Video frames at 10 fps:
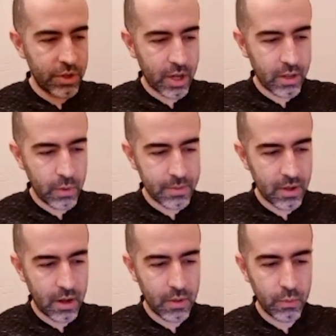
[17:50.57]
check the
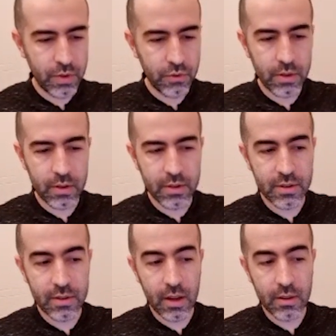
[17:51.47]
website, we try to
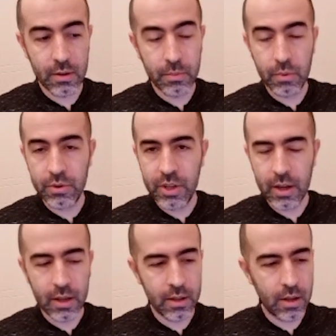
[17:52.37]
understand the project, and